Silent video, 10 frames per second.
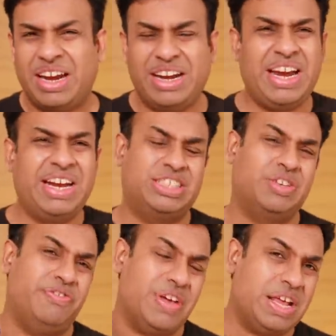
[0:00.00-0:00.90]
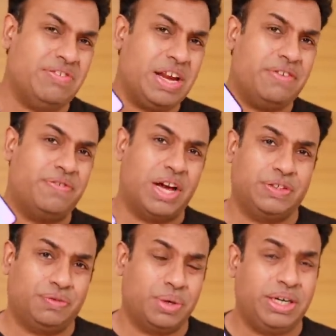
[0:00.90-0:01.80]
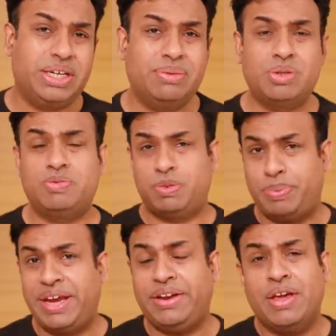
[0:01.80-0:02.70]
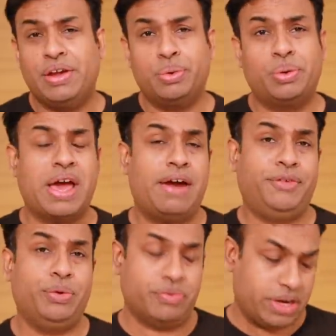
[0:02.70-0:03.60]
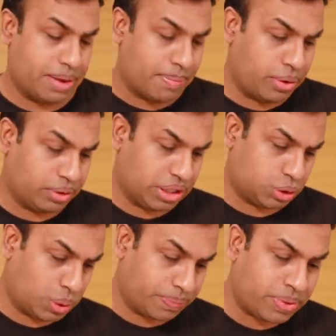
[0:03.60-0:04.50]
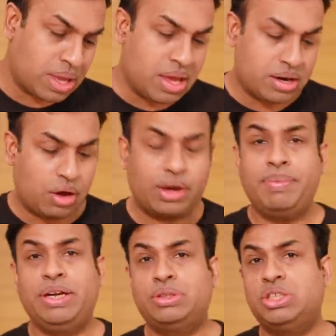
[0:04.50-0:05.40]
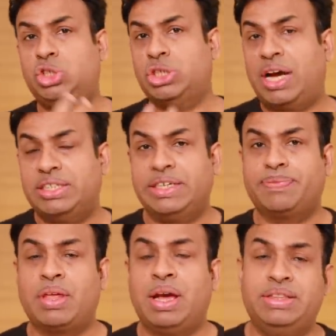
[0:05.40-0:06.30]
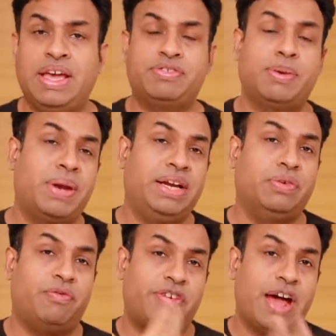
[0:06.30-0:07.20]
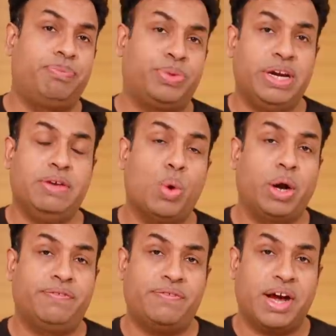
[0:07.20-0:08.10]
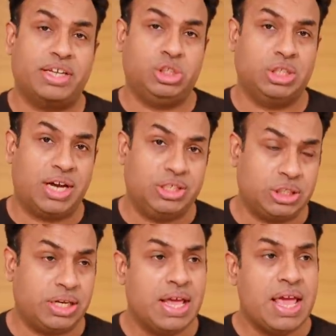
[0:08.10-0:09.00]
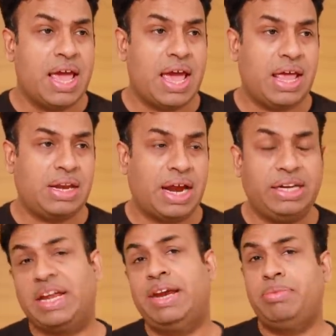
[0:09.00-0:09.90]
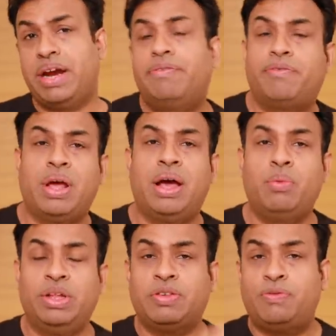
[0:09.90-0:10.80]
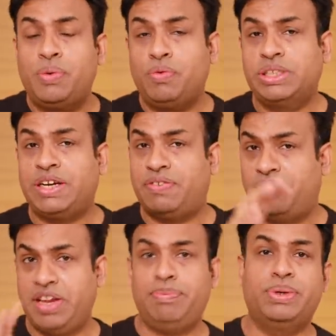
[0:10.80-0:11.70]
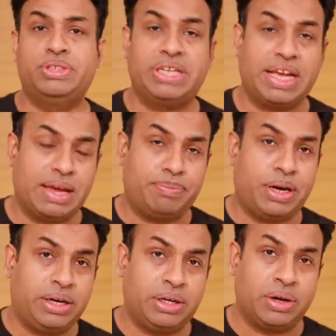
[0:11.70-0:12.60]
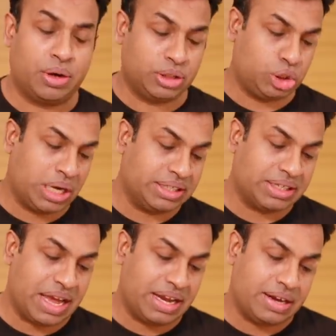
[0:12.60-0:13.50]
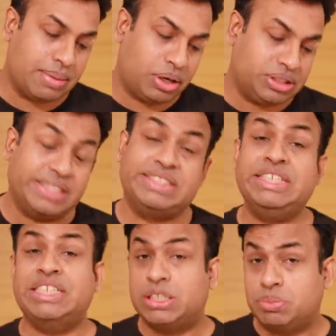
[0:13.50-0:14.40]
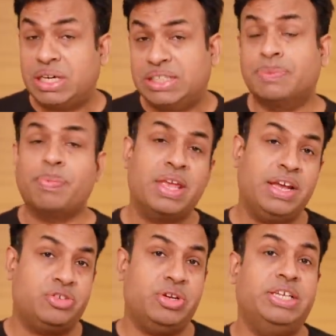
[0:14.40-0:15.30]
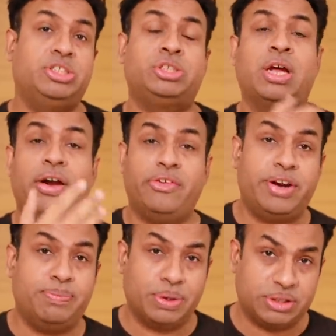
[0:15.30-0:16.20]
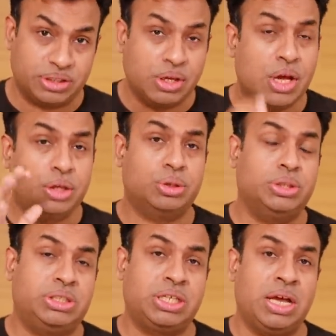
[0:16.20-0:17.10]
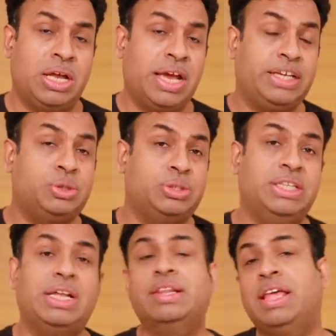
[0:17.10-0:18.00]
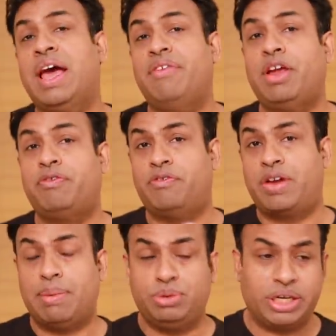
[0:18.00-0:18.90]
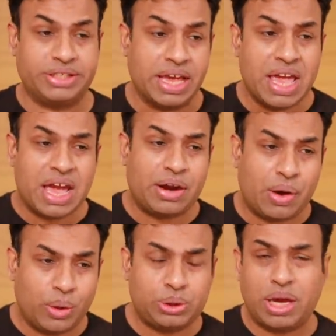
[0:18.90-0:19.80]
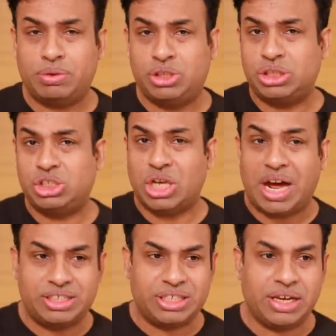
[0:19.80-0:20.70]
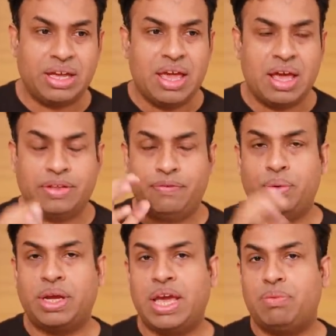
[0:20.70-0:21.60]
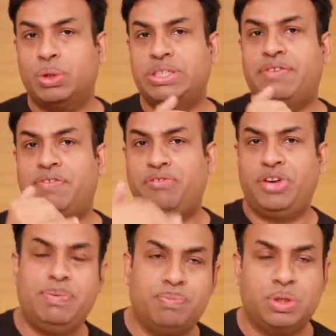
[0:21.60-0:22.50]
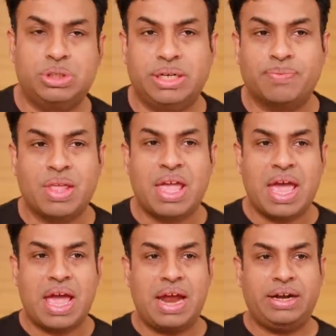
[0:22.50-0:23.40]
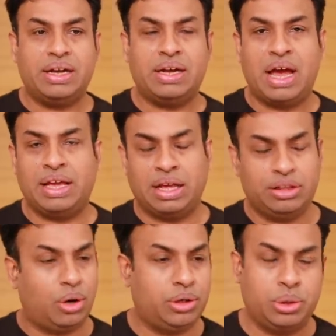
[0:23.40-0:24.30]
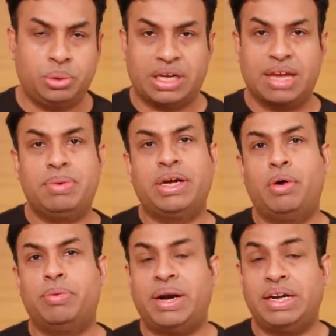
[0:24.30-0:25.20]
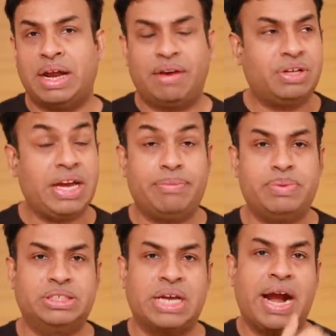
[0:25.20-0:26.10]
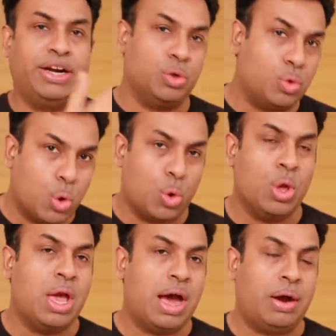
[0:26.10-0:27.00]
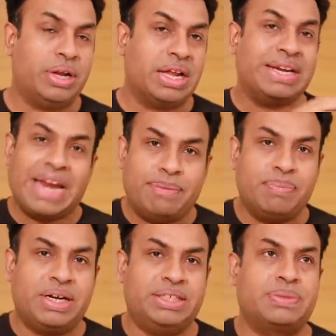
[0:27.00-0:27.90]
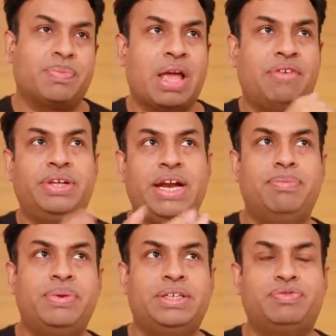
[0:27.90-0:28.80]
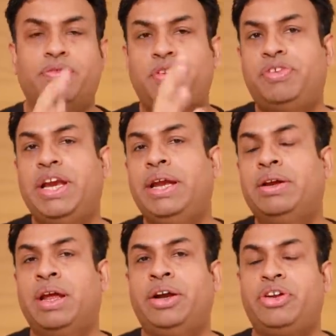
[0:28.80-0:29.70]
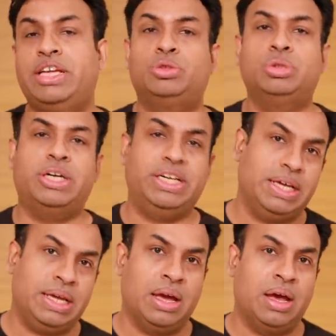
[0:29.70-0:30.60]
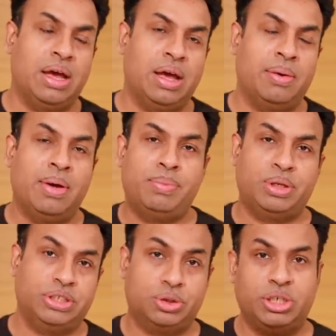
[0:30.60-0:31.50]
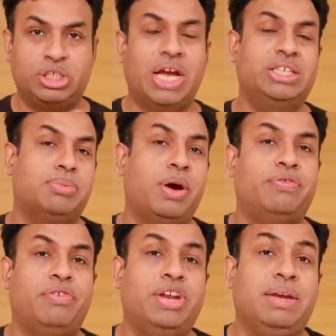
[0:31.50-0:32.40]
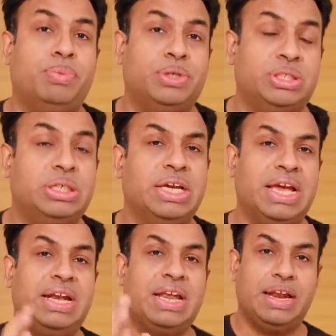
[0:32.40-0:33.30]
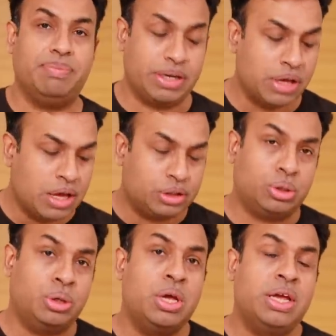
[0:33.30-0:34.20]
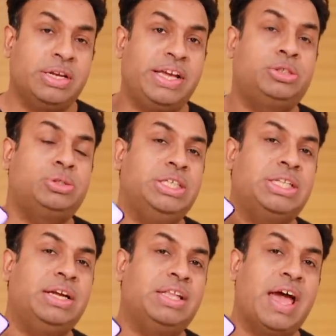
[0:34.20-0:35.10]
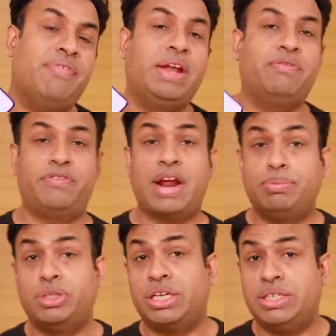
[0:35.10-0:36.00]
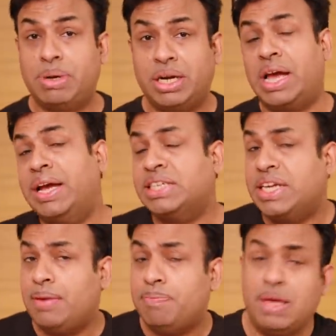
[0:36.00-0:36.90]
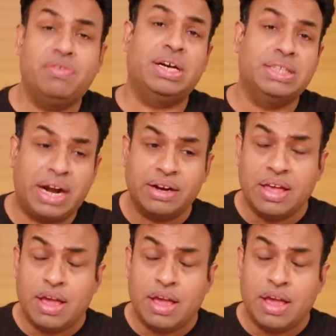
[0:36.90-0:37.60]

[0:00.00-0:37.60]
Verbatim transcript: Indeed, it's a very very fast phone. In terms of speed, you don't have to worry about this one. Now coming to the charging, uh, they have supplied the Warp thirty watt fast charger, and I timed it. Uh, when the phone was at fifteen percent, I kept it uh, on charge, and in about sixty-six minutes it reached one hundred percent. So it's uh, nice to see that they have that Warp charging. And also I was just charging, uh, the phone again was at fifteen percent, and uh, I, I thought to time it out, but after eight minutes I had to go out, and in eight minutes, after eight minutes from fifteen it reached to thirty percent, uh, so it charged about fifteen percent in eight minutes. So nice to see that they have that Warp charging. But guys, again beware that